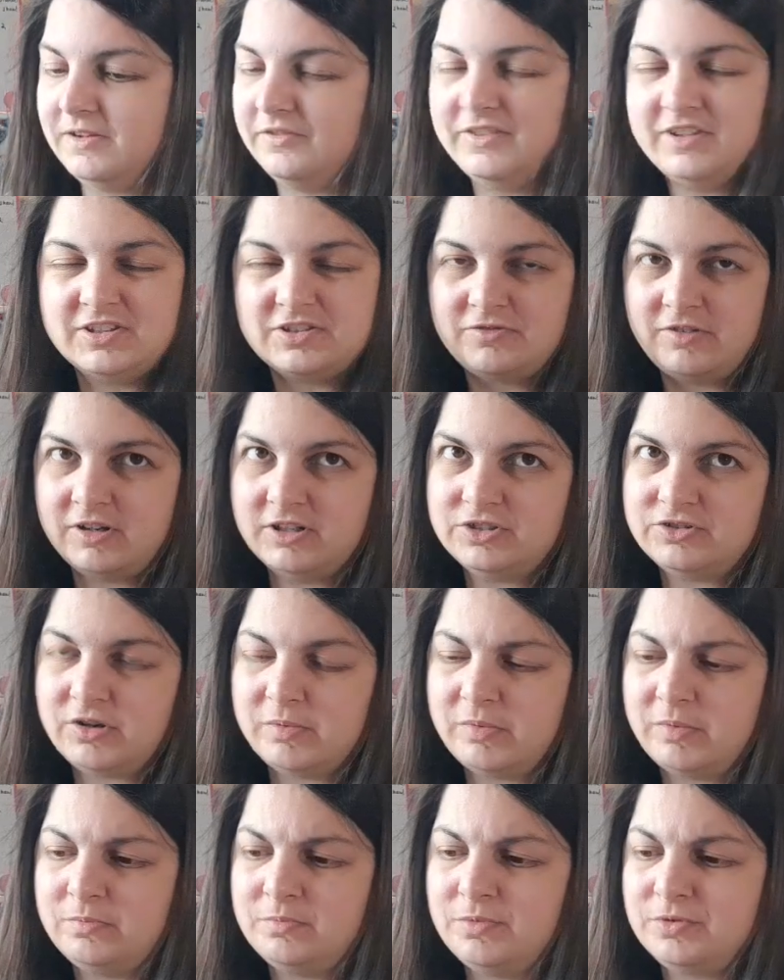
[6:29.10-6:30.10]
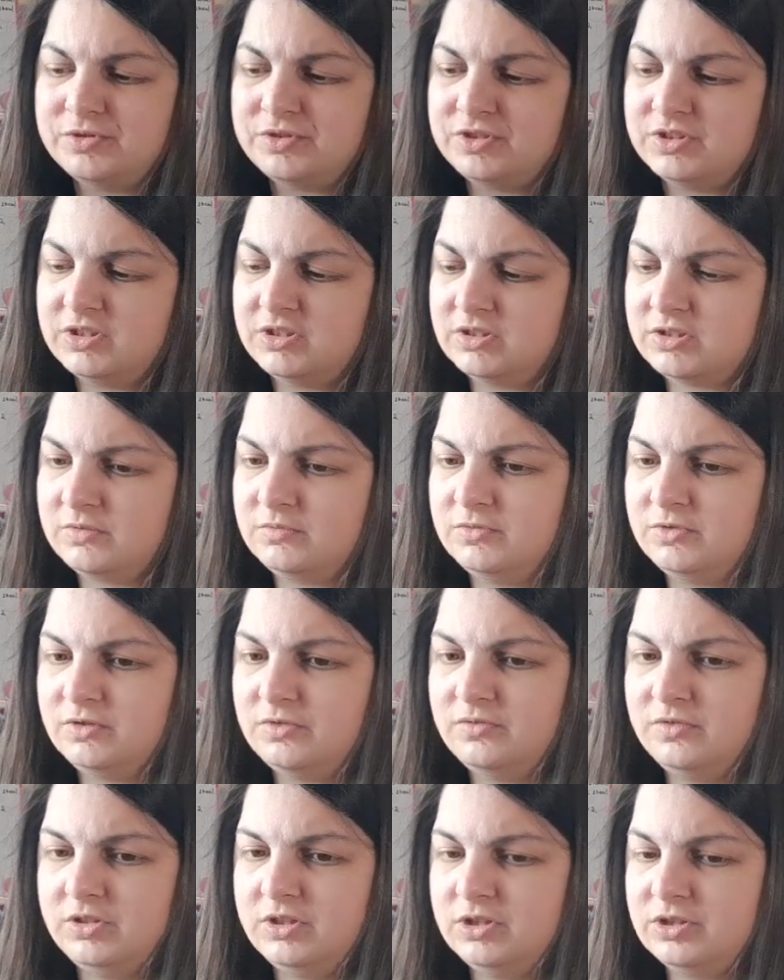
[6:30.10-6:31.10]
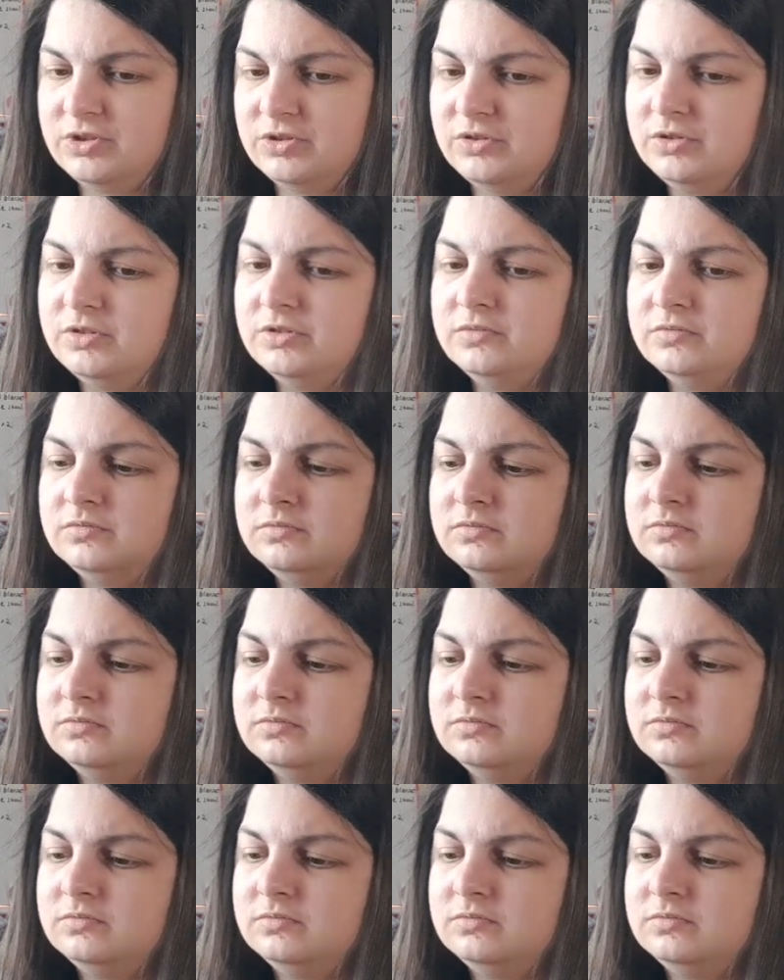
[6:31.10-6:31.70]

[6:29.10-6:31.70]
think it's Granny Stripe and Moss Stitch. I'm not really sure.